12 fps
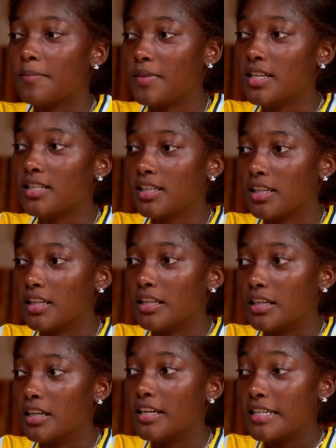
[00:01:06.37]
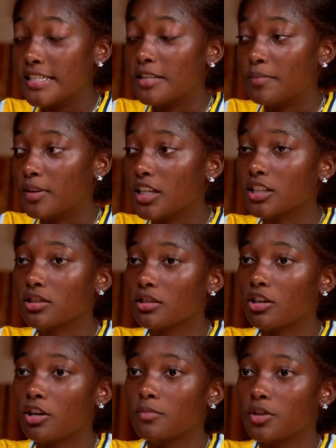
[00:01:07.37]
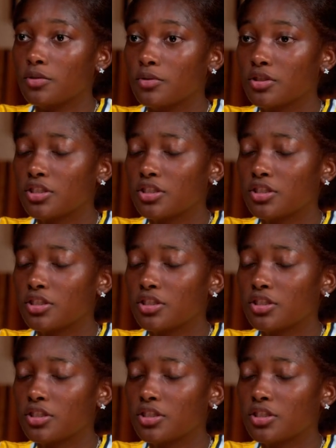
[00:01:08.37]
BCE is the place to come, you know,